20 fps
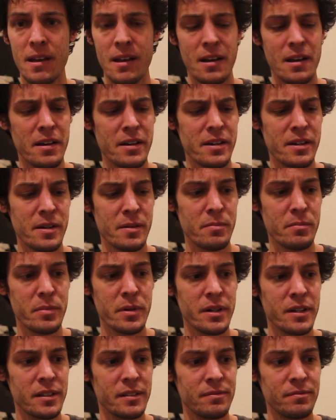
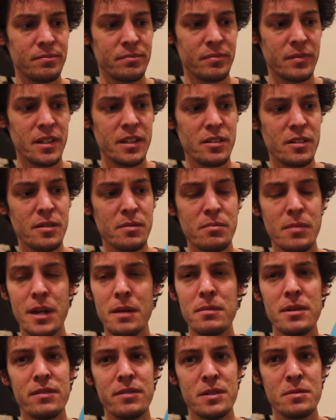But
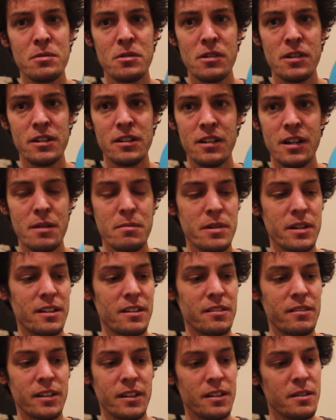maybe if it's more aerodynamic, it
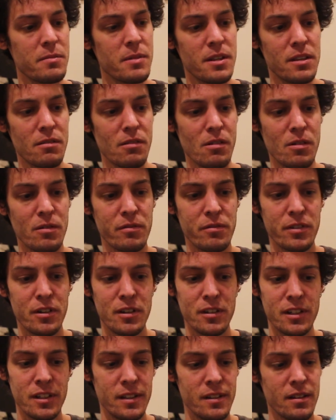can be thrown
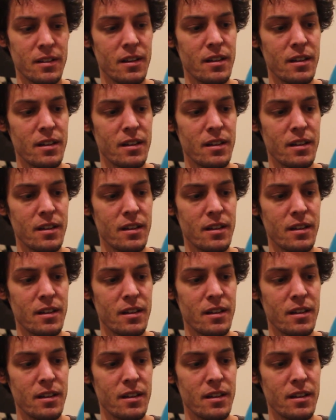further.